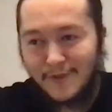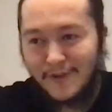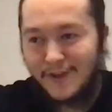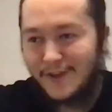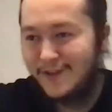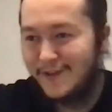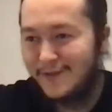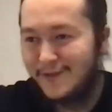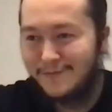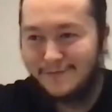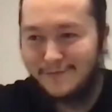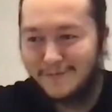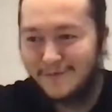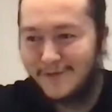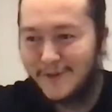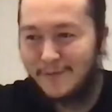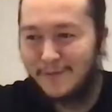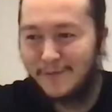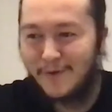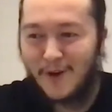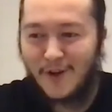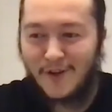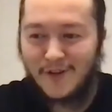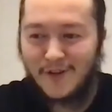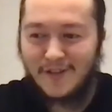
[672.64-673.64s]
Yeah. The
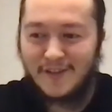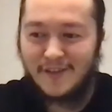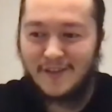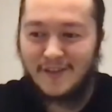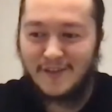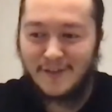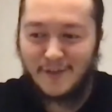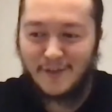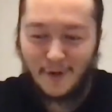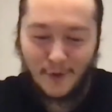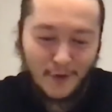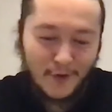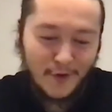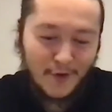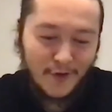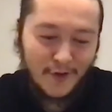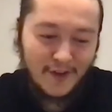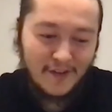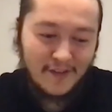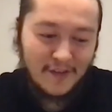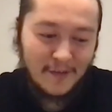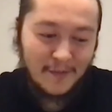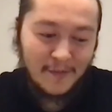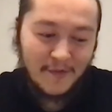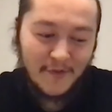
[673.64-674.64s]
process, although
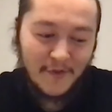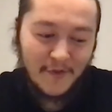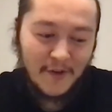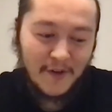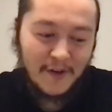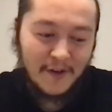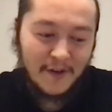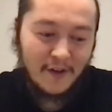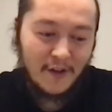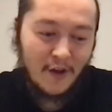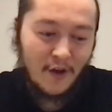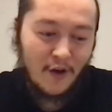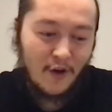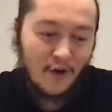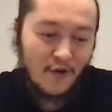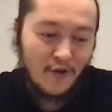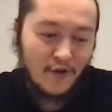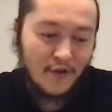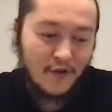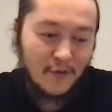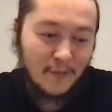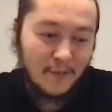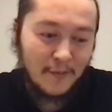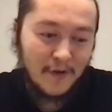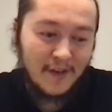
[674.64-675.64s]
it seems very
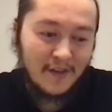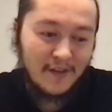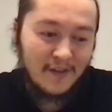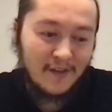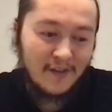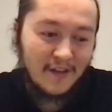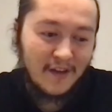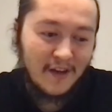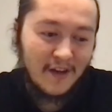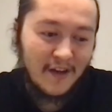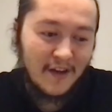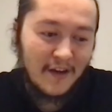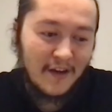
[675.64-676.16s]
long, but